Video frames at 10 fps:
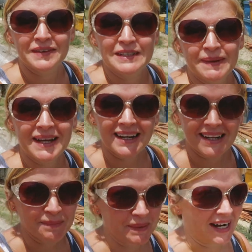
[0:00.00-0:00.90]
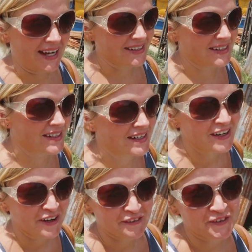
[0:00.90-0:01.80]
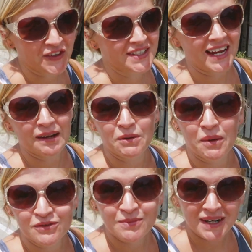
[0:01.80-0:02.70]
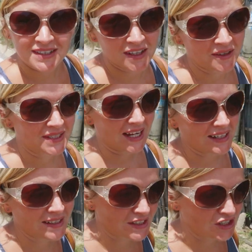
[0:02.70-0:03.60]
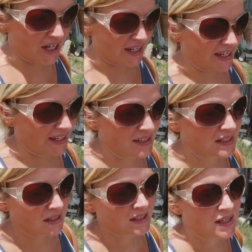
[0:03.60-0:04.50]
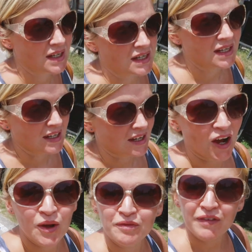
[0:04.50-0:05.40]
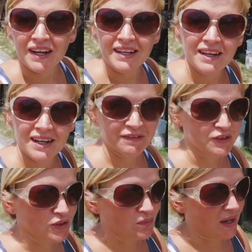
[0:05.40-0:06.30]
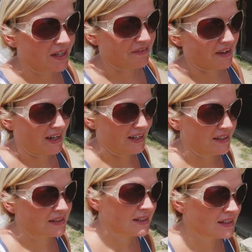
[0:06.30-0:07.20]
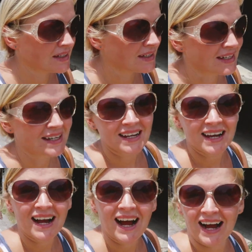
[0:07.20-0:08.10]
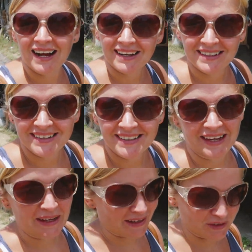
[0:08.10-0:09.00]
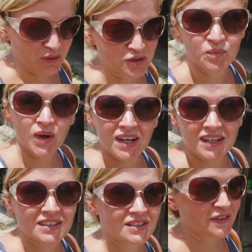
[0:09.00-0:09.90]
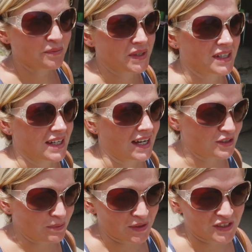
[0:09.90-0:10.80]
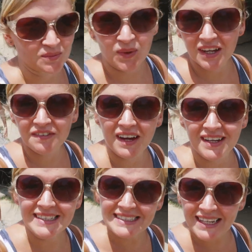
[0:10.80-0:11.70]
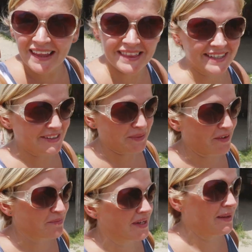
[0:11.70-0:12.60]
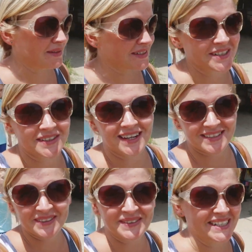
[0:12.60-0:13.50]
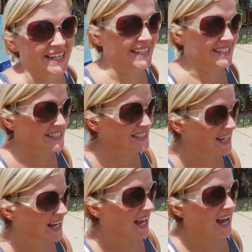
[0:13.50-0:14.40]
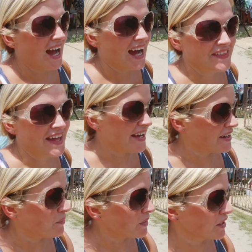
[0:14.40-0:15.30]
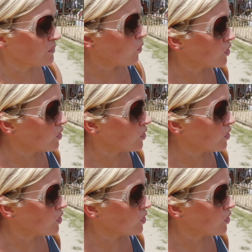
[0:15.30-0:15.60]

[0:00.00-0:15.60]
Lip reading: We just made a little plan for the day. We're wandering back to the hotel to check in. Hopefully have good Wi-Fi and like, I can do some work and stuff and we can catch up on some Wi-Fi internet things we haven't been able to do the last couple of days. And then we're going to